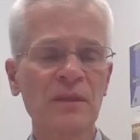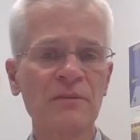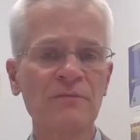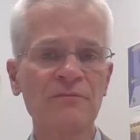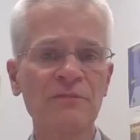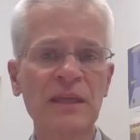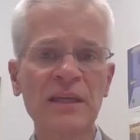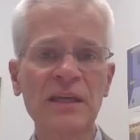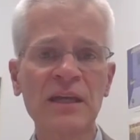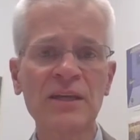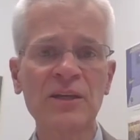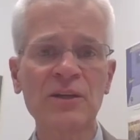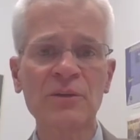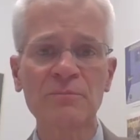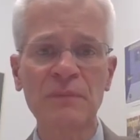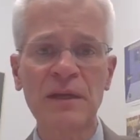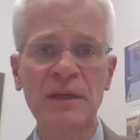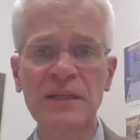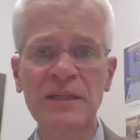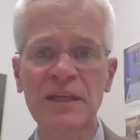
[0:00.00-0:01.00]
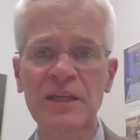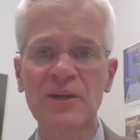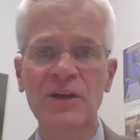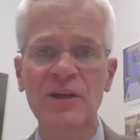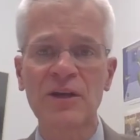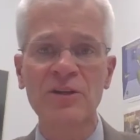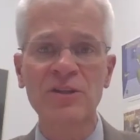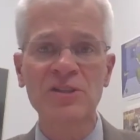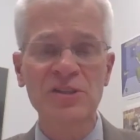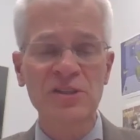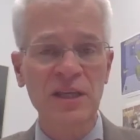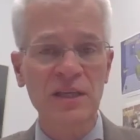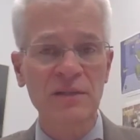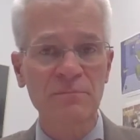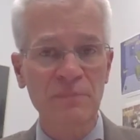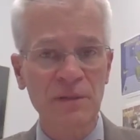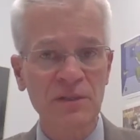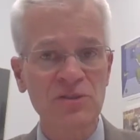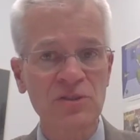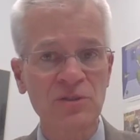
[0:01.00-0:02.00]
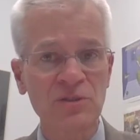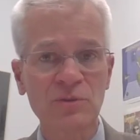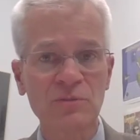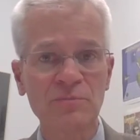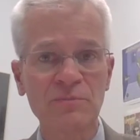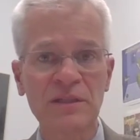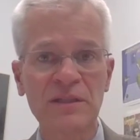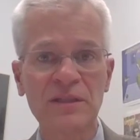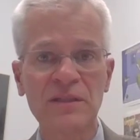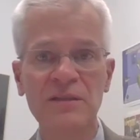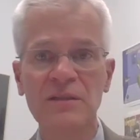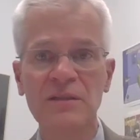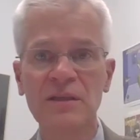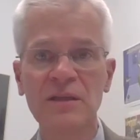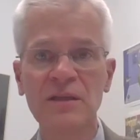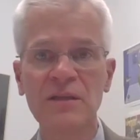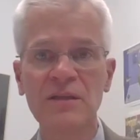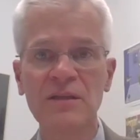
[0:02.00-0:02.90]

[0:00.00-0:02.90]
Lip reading: If they cut out Medicare, our state budget will be